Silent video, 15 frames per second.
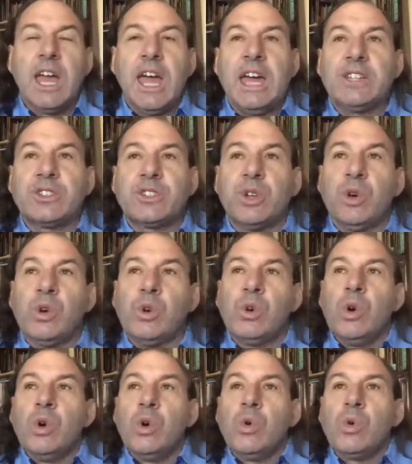And so
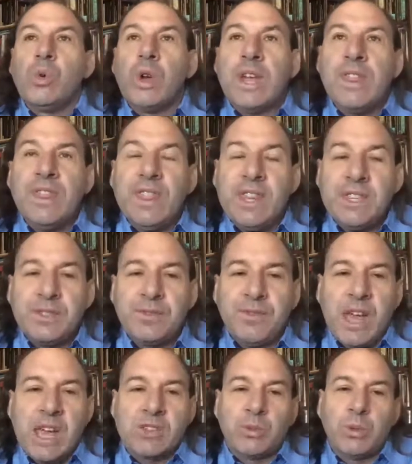in this
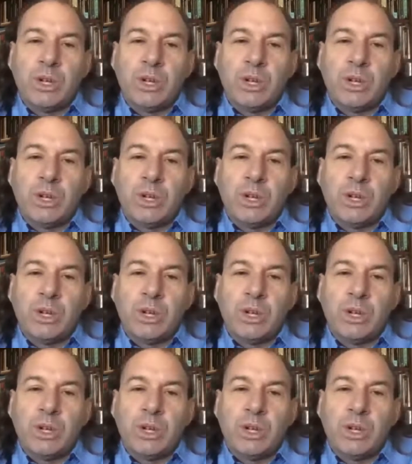phase,